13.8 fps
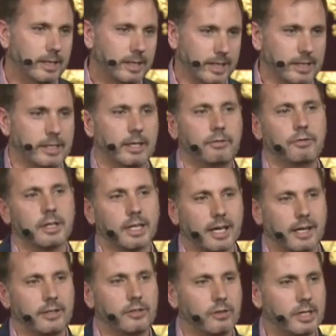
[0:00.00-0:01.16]
in different
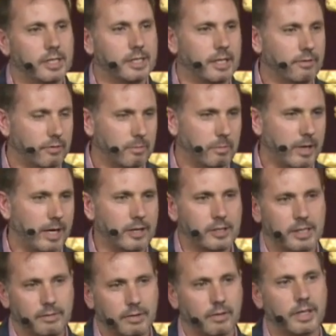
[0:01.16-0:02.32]
countries, different parts,
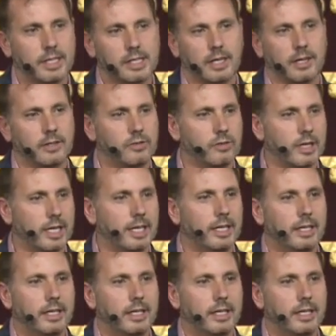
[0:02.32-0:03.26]
even of this country,